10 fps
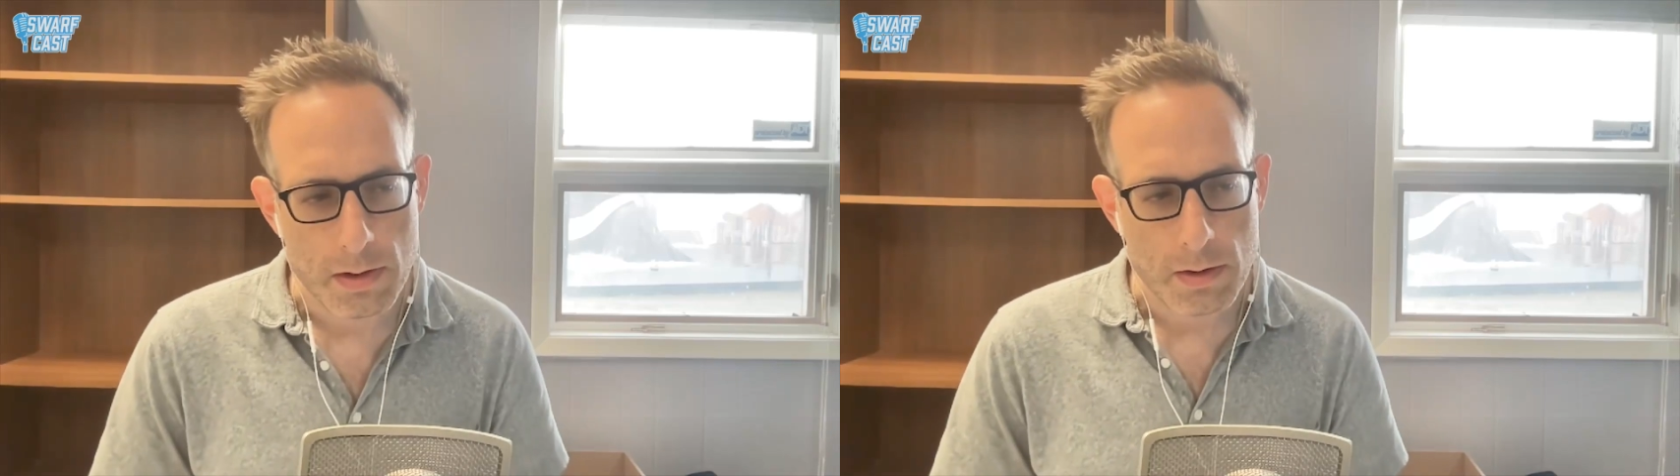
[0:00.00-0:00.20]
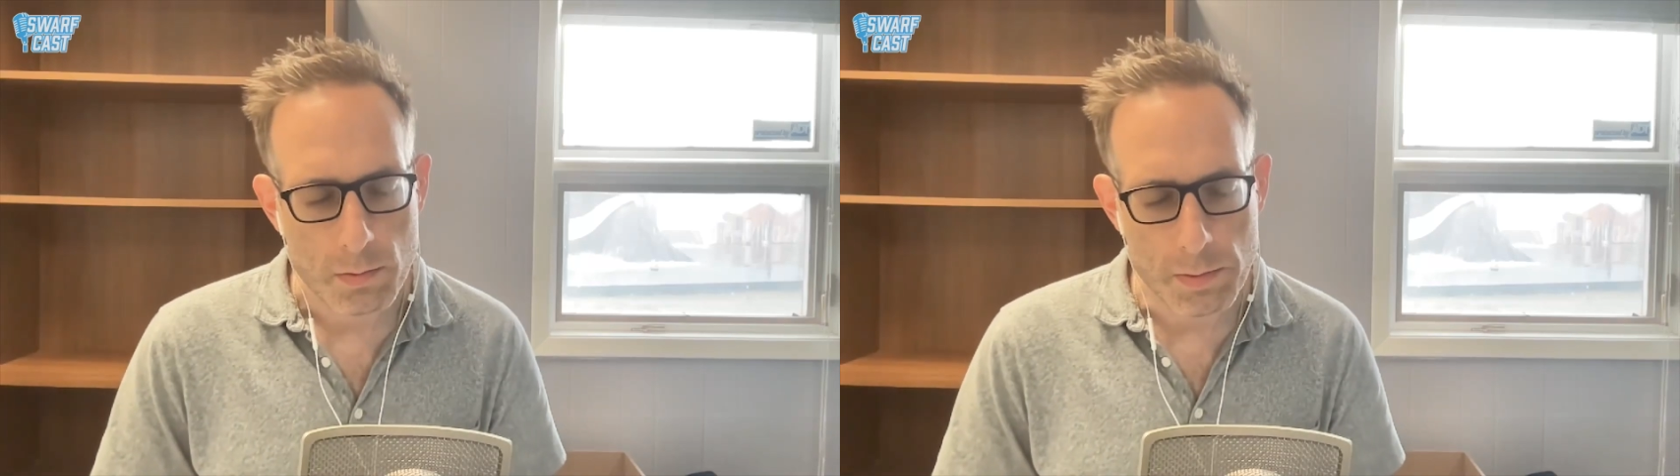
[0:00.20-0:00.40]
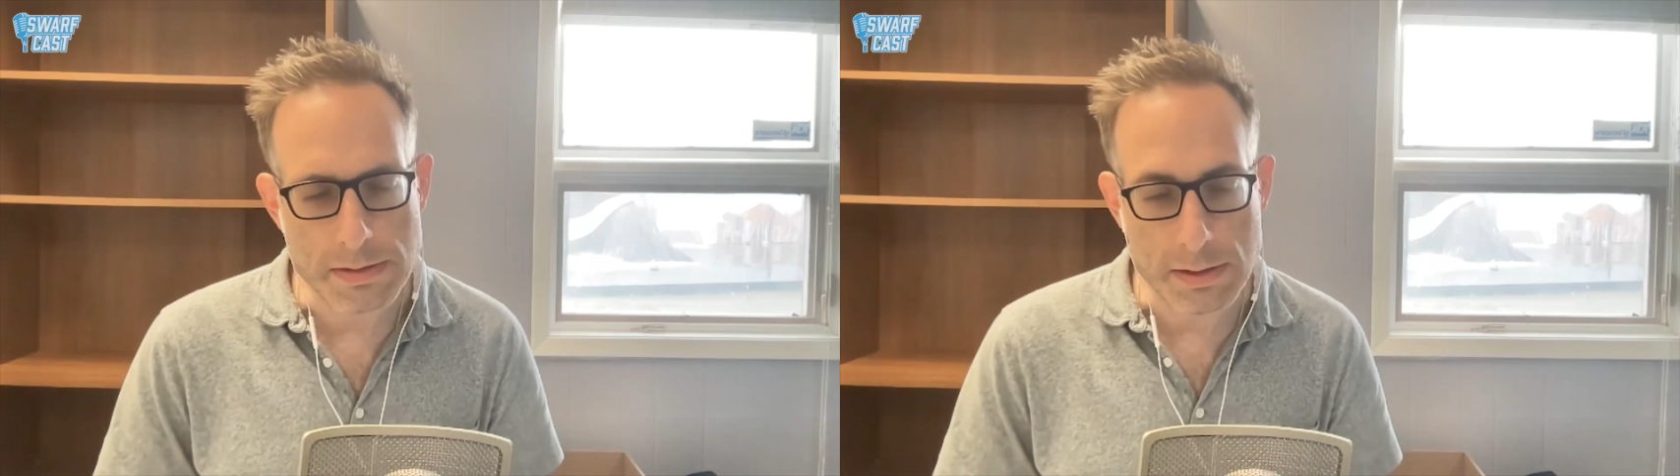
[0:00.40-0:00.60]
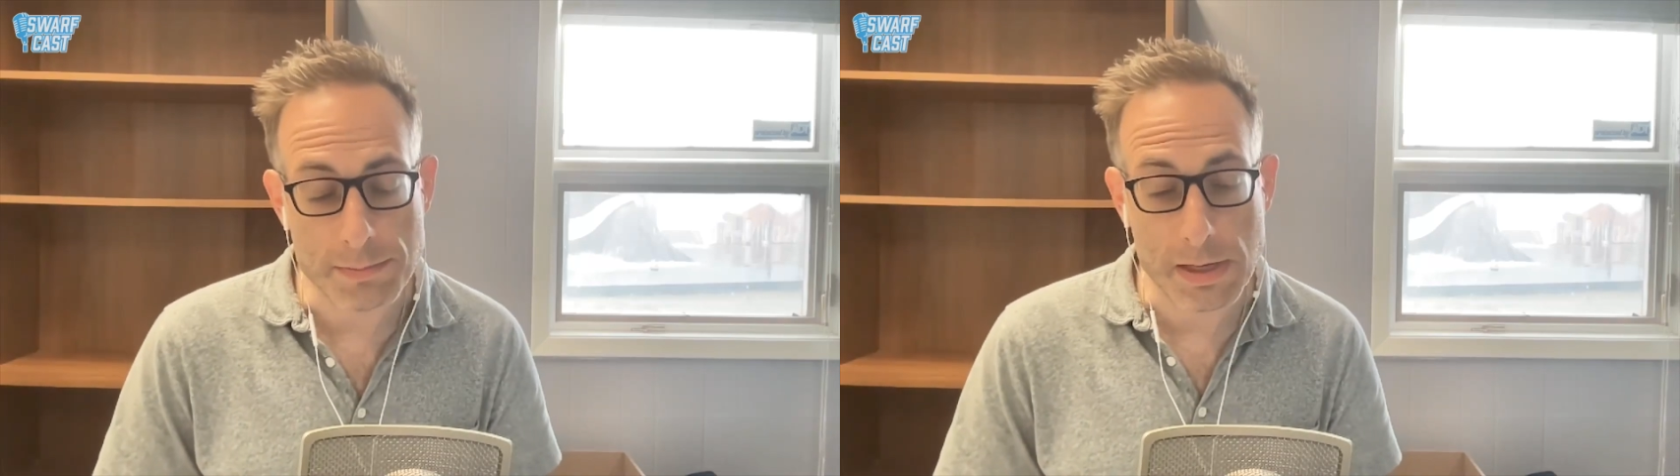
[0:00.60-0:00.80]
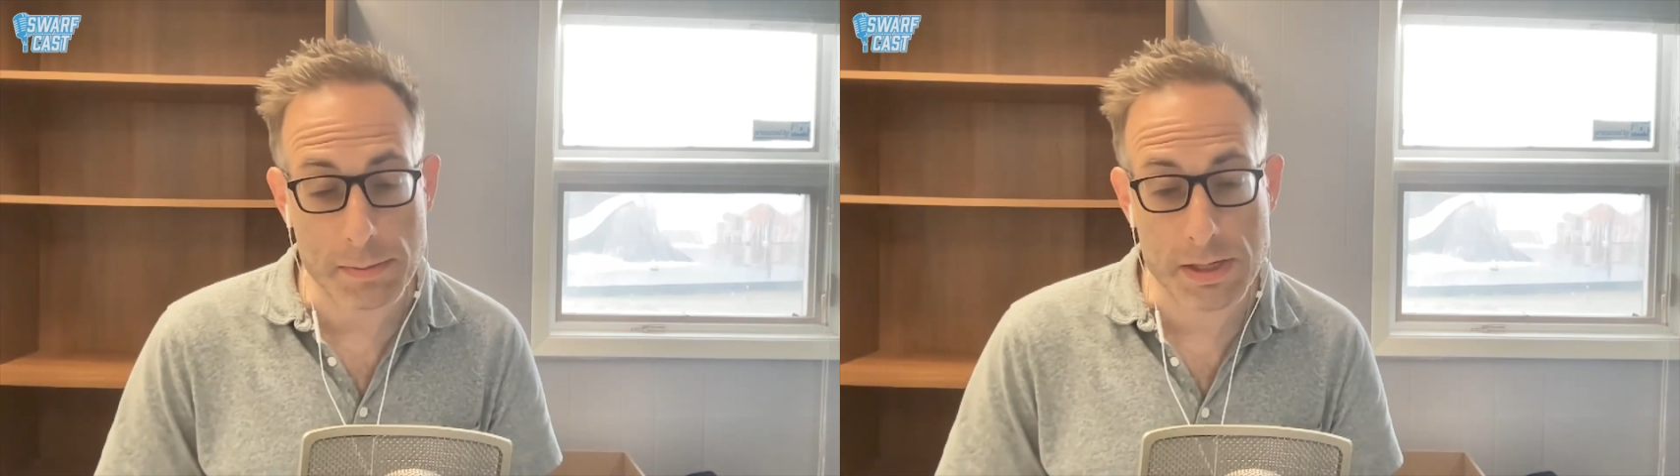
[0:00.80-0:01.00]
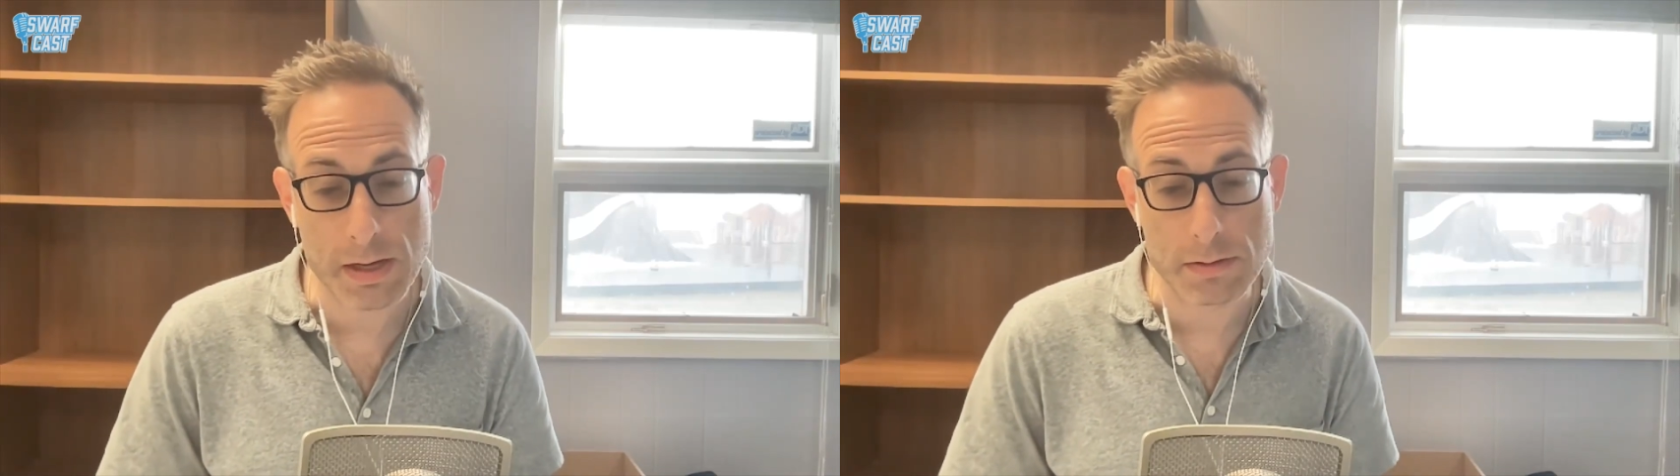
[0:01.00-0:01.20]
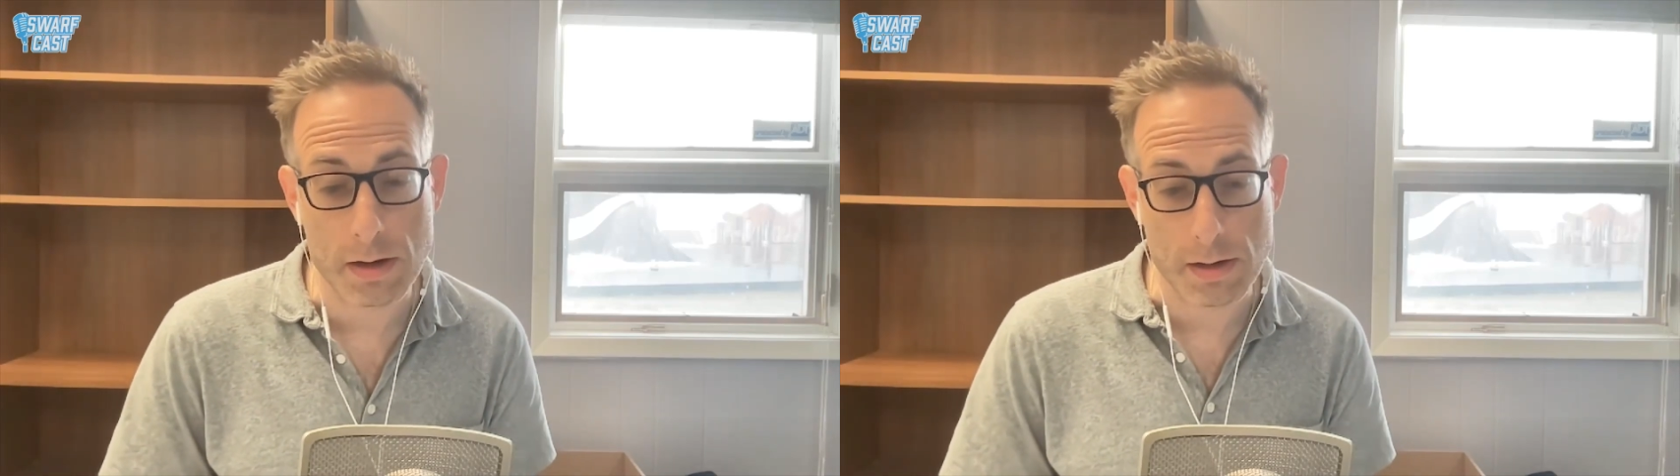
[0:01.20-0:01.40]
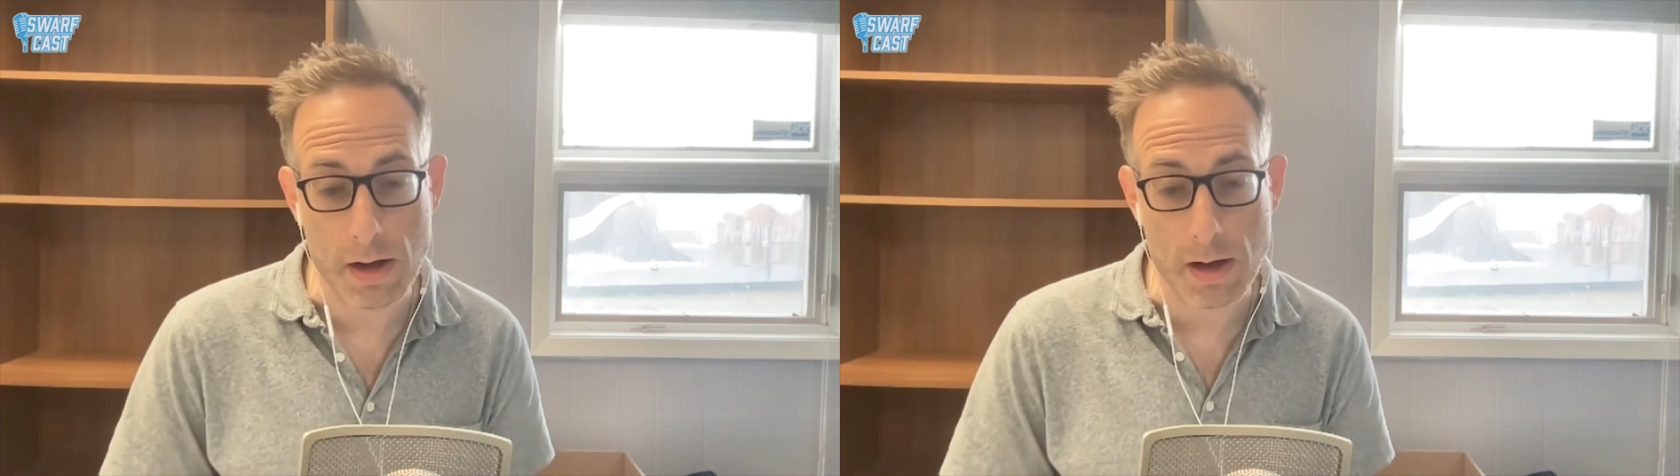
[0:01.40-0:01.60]
we sometimes get a lot
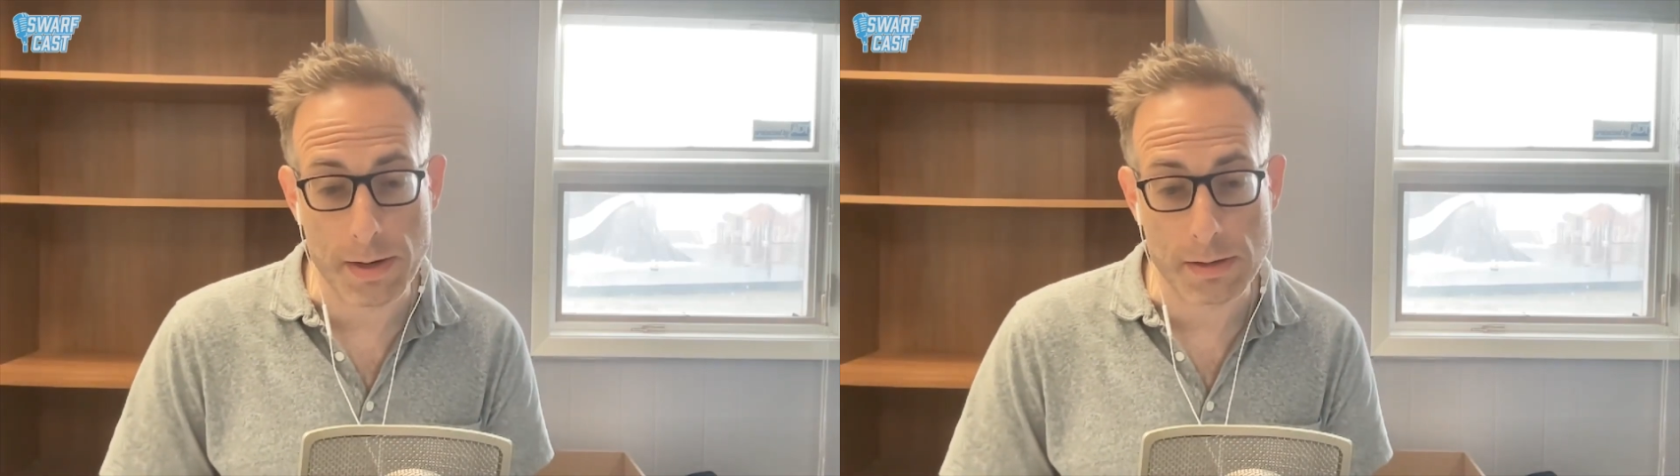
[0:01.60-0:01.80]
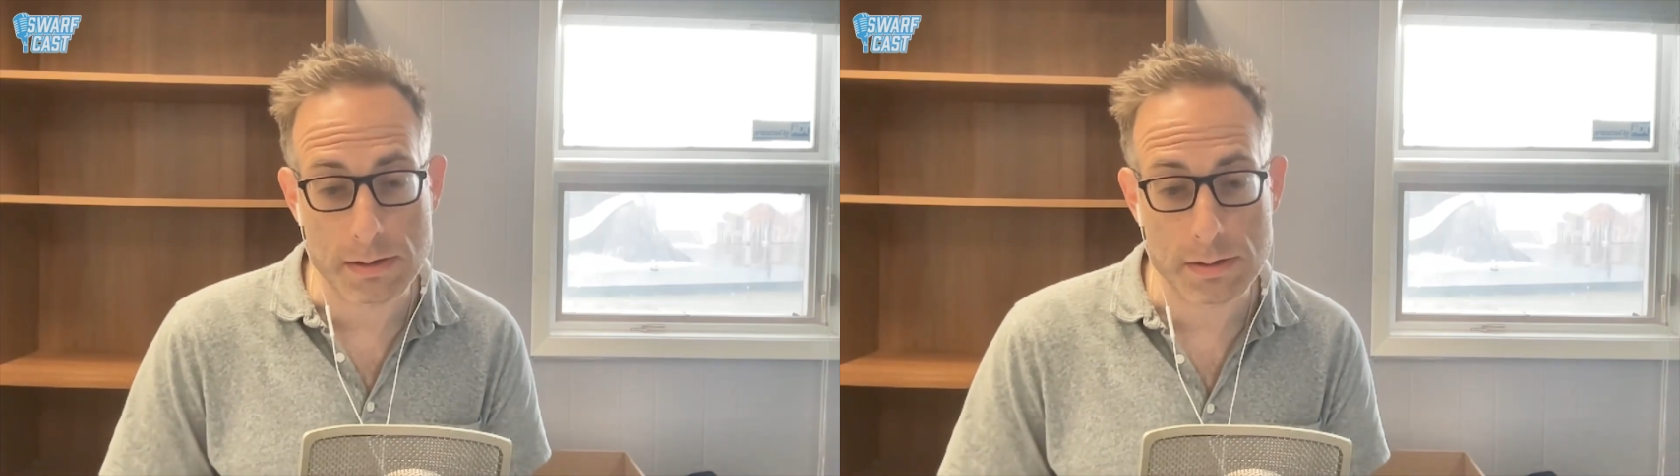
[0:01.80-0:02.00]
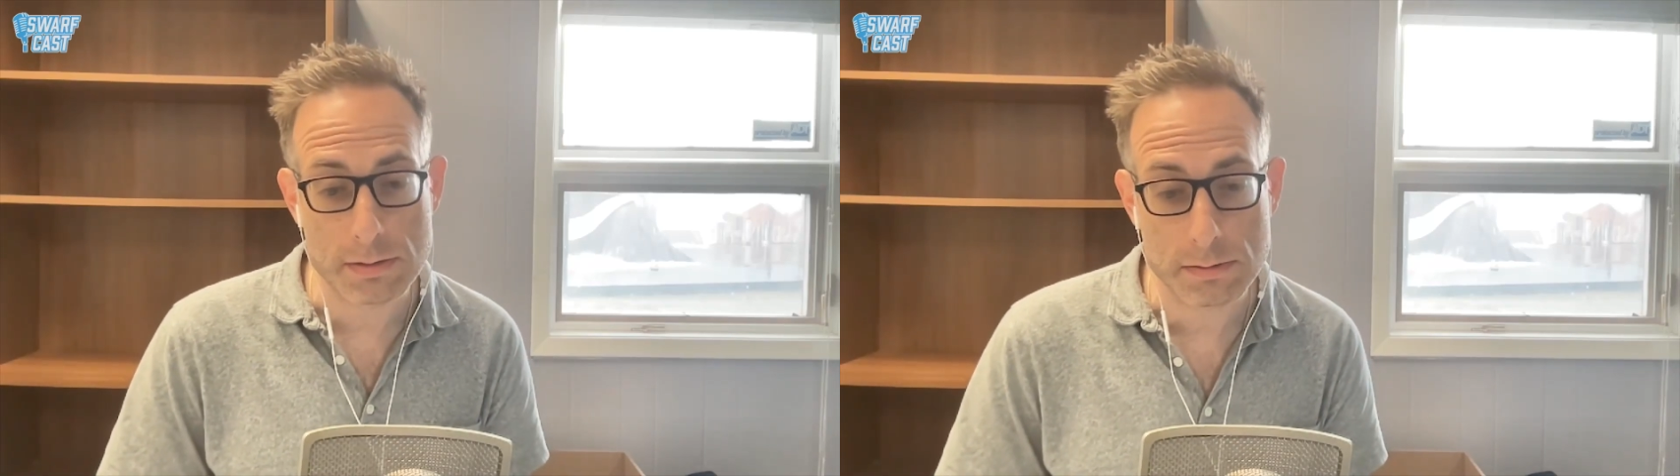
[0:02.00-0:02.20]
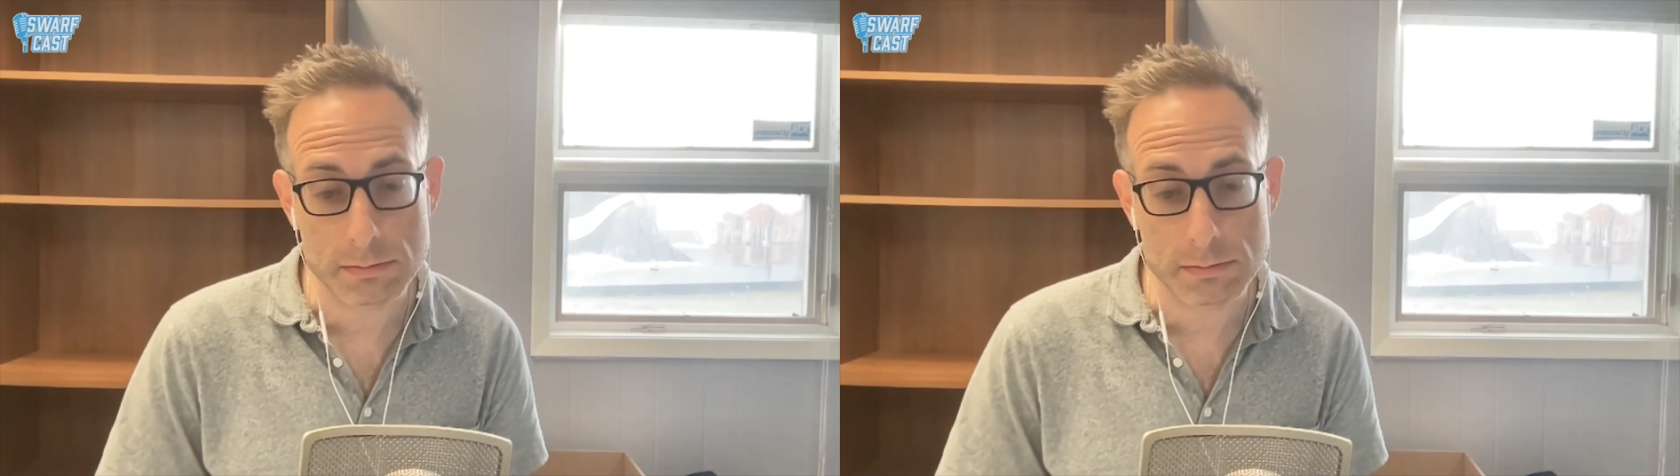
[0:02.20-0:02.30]
of comments,